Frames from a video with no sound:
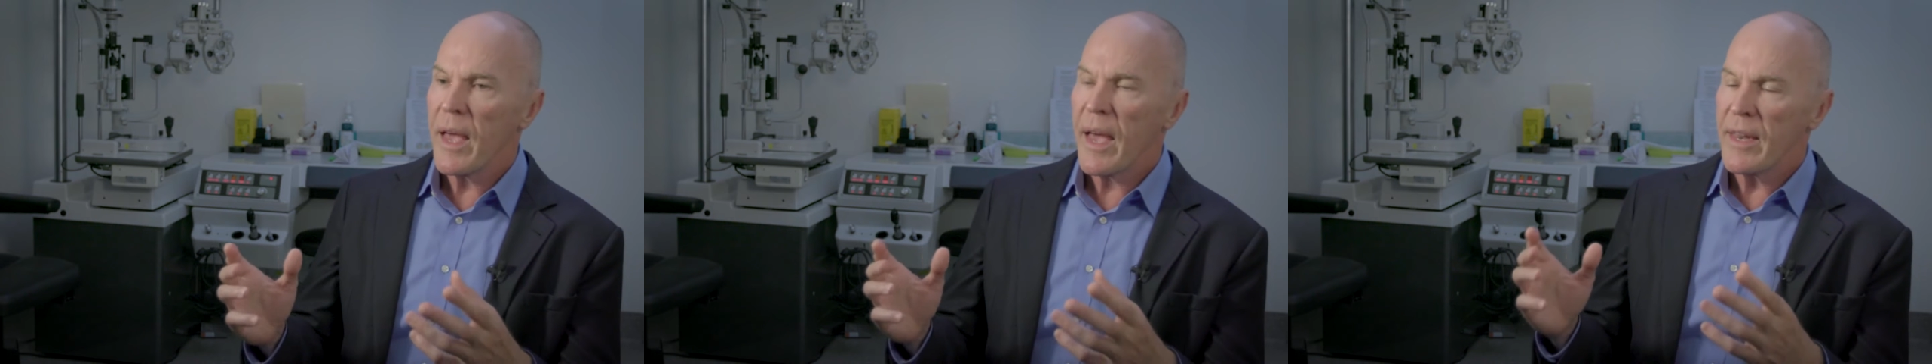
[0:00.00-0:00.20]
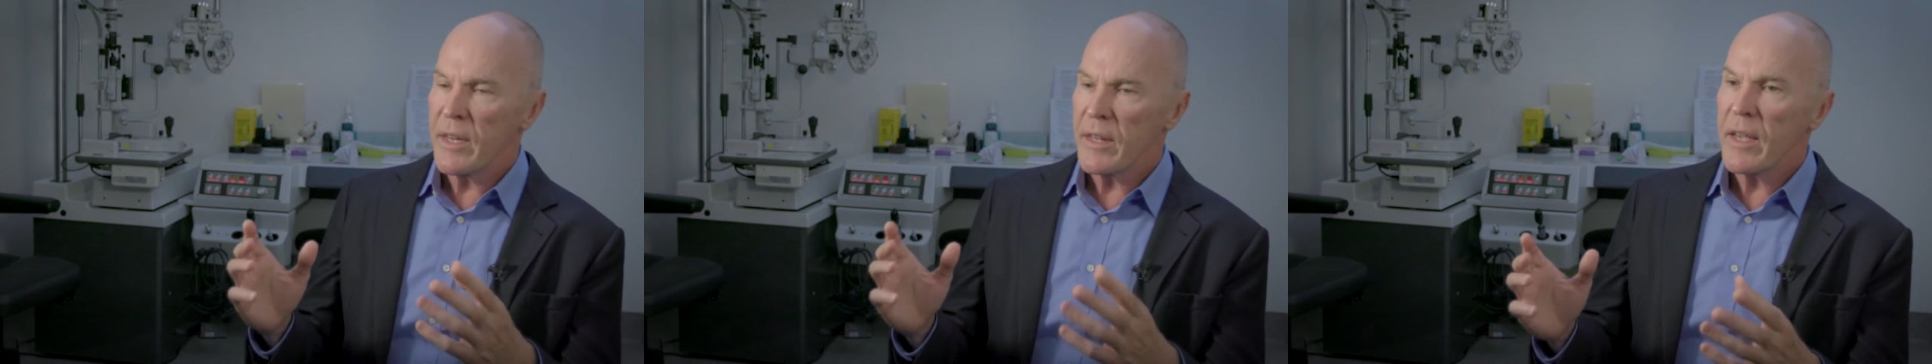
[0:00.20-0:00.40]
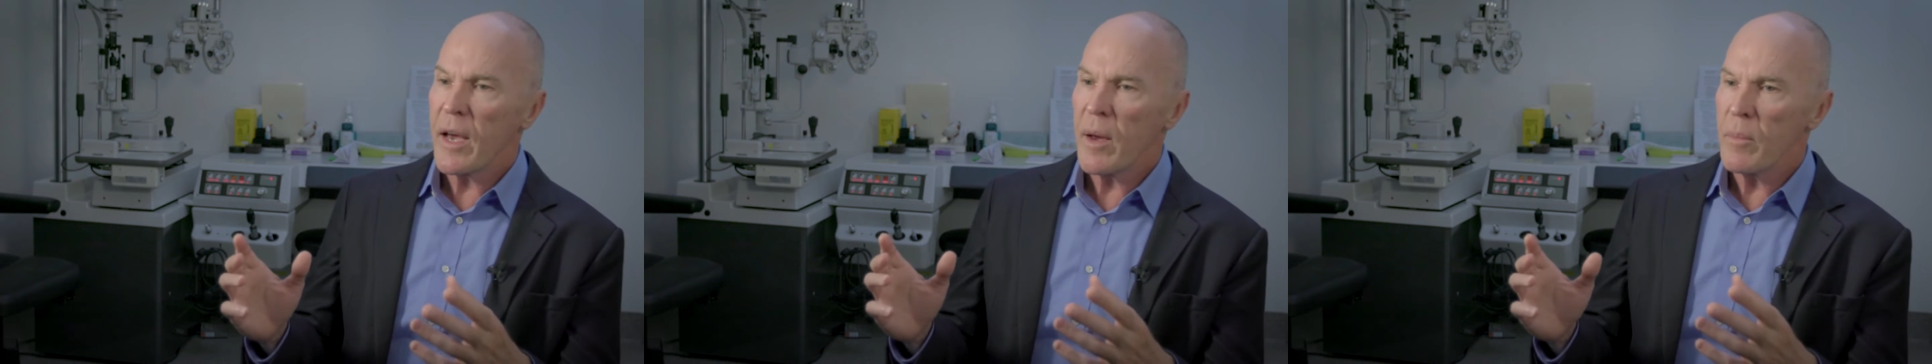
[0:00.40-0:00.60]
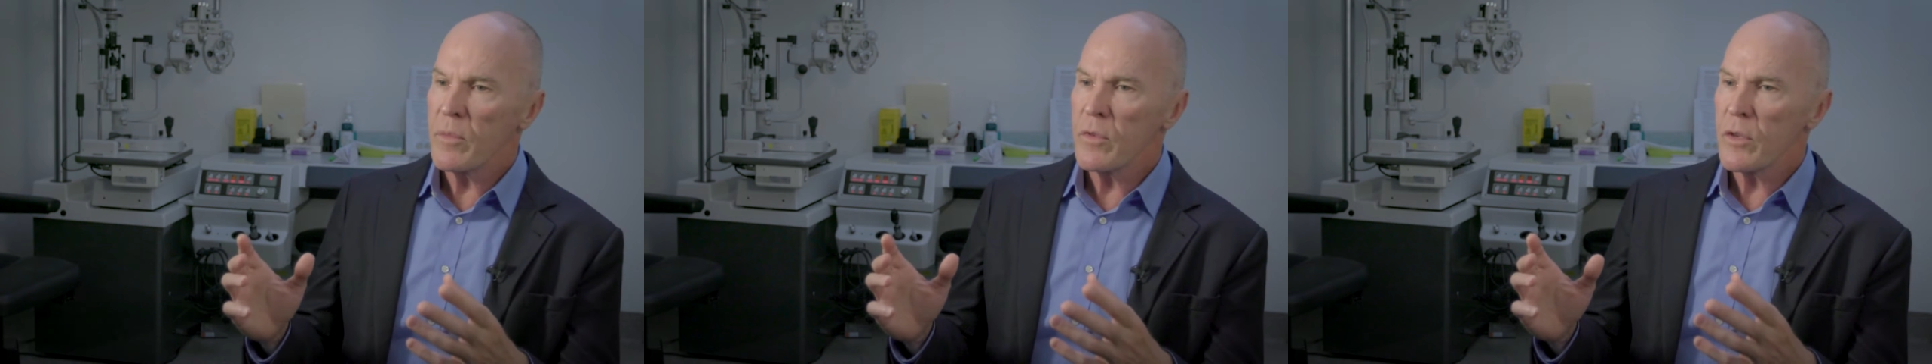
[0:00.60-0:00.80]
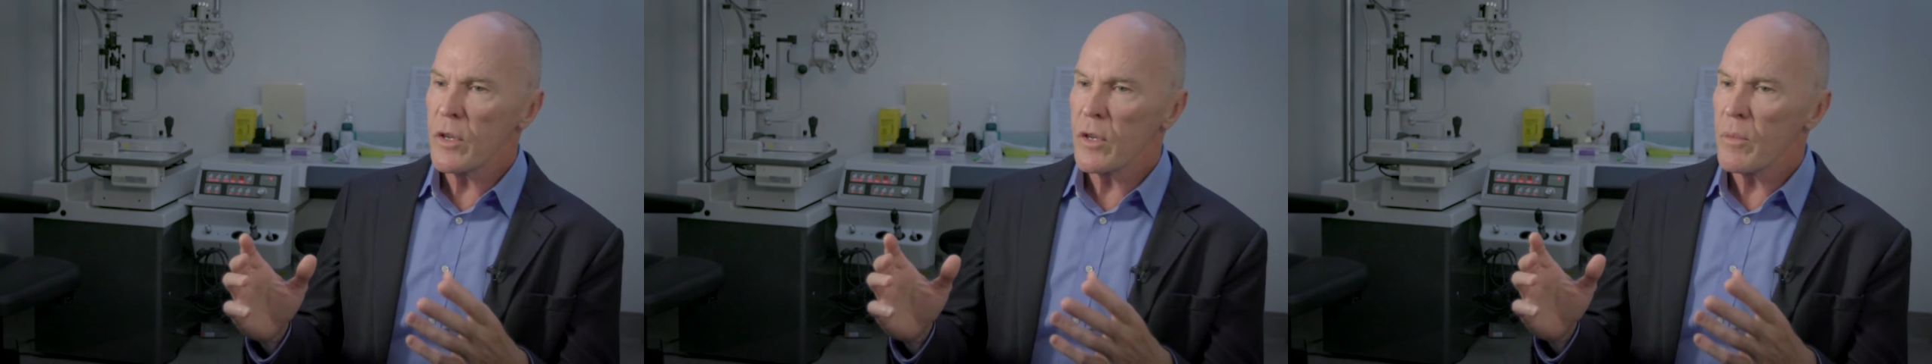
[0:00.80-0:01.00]
and it
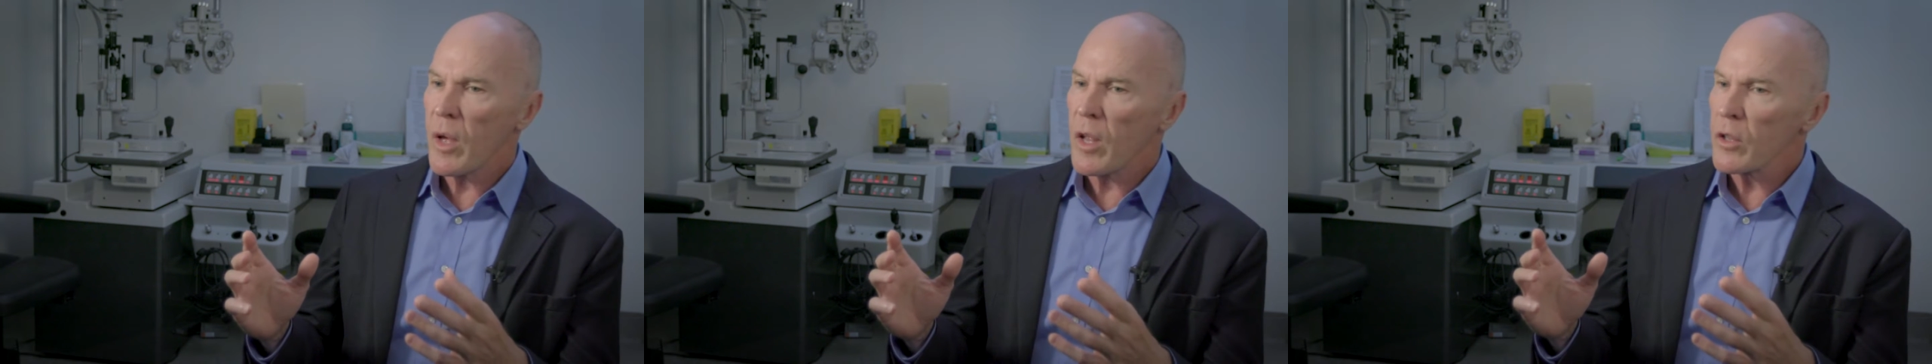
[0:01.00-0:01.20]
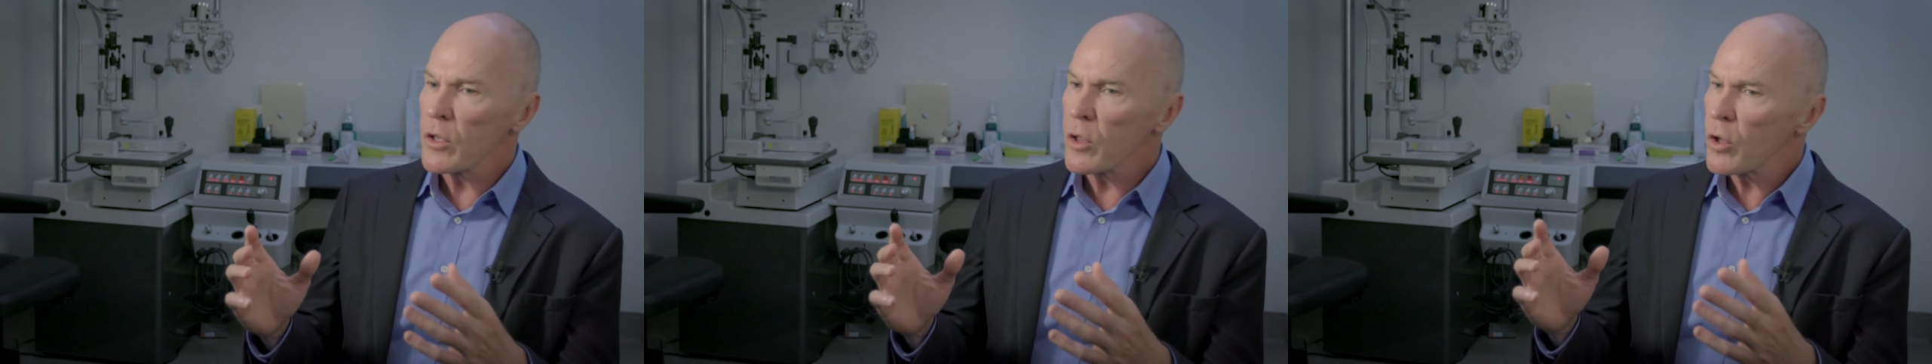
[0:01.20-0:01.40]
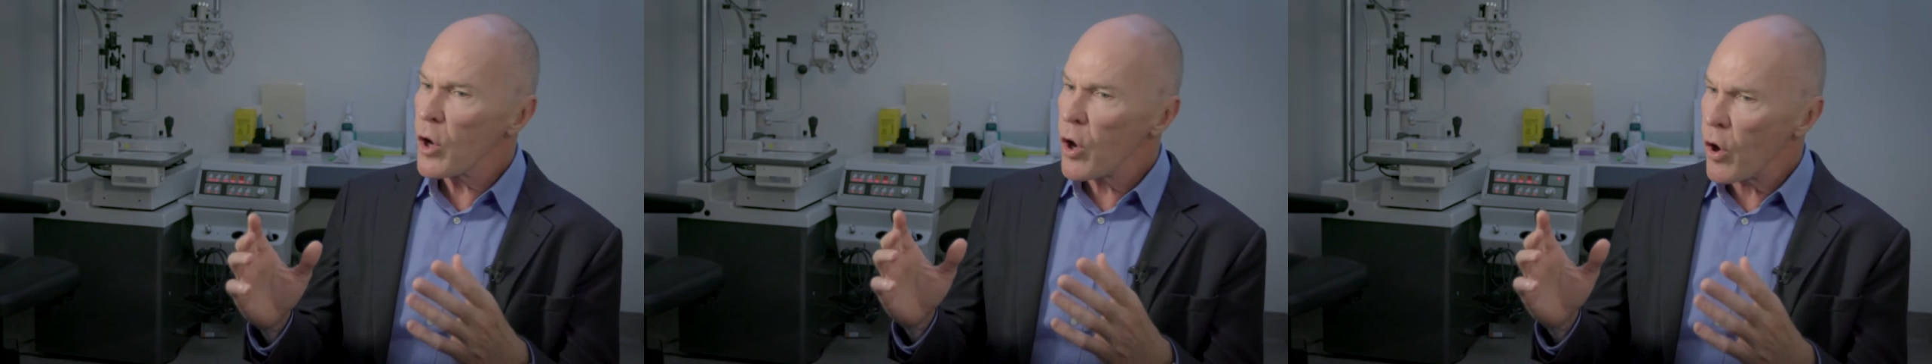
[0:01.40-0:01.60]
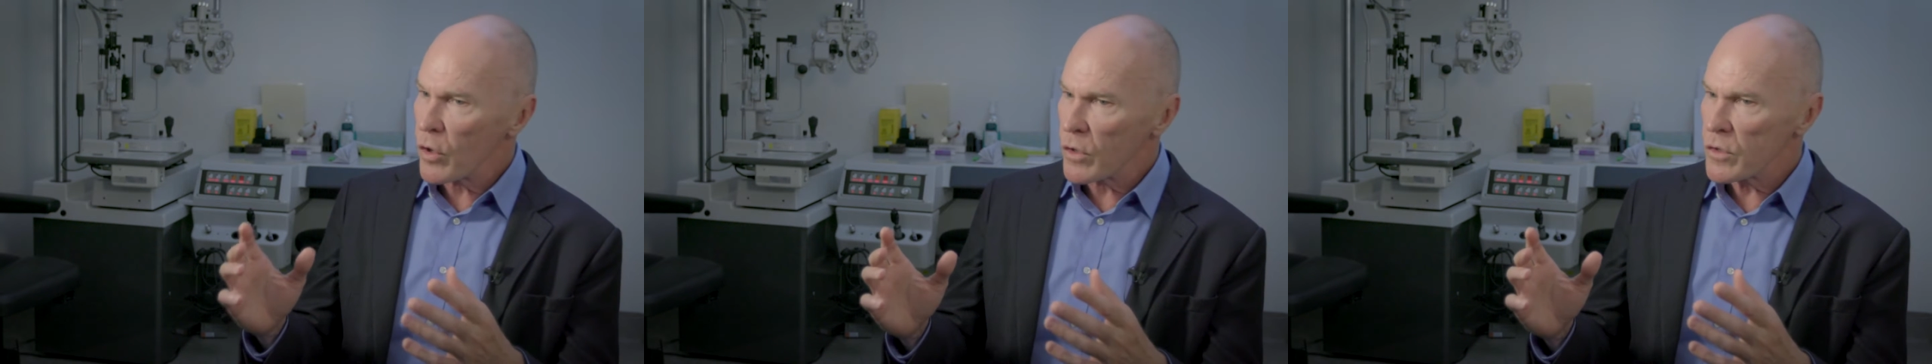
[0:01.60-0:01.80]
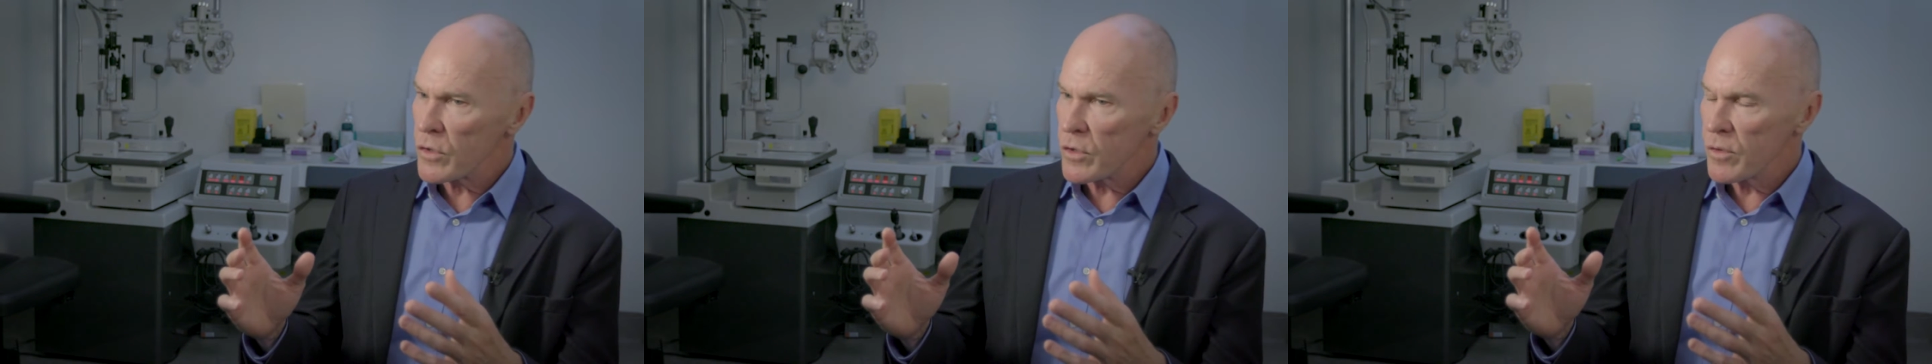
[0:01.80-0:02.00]
comes at a little
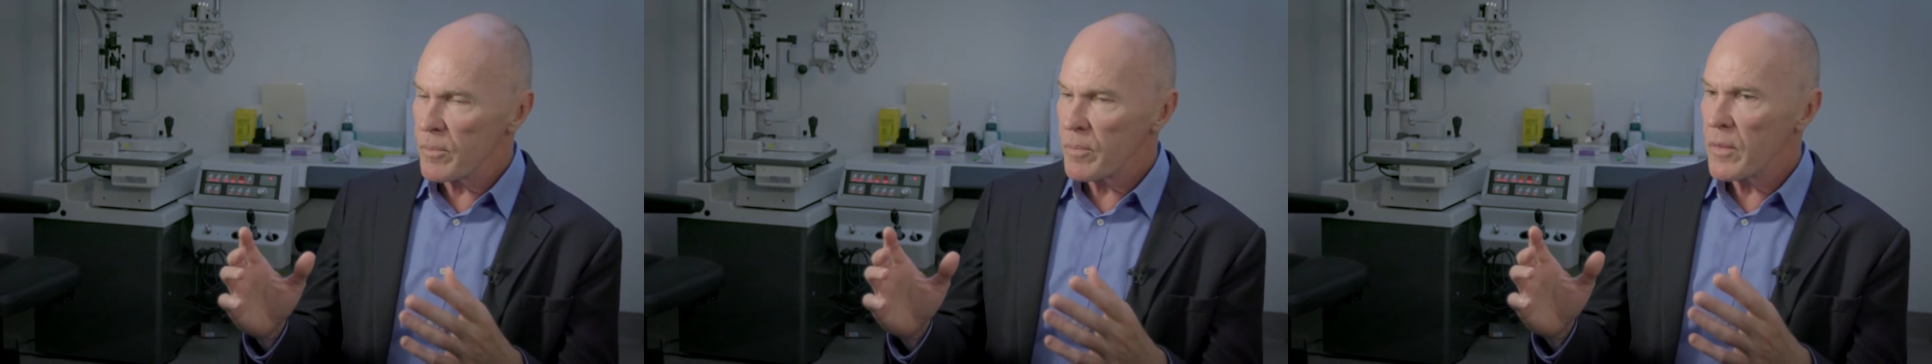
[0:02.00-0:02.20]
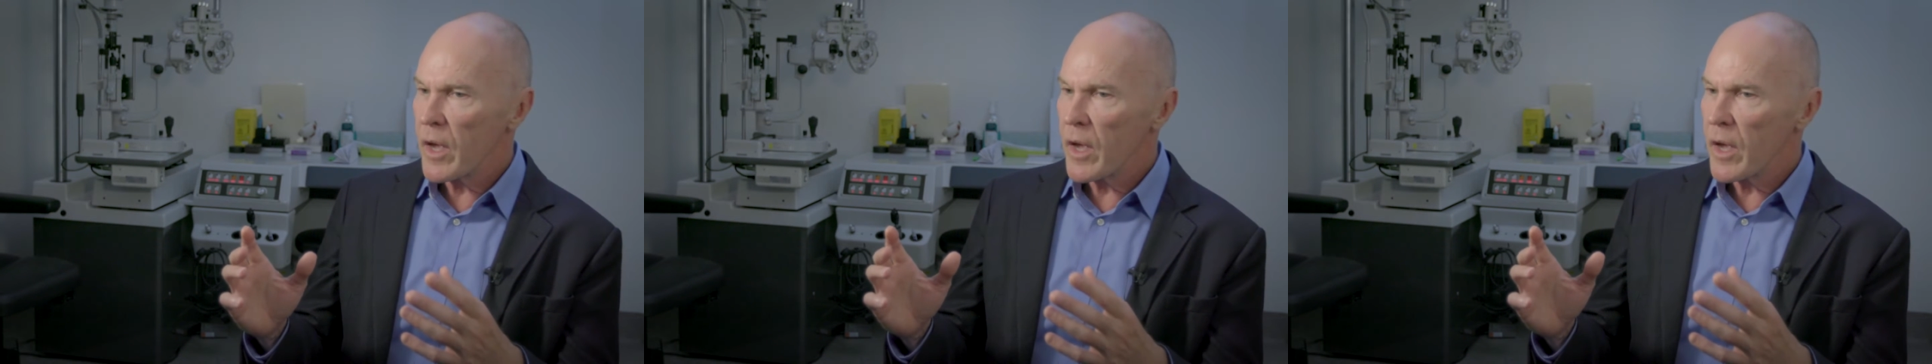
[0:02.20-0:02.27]
cost,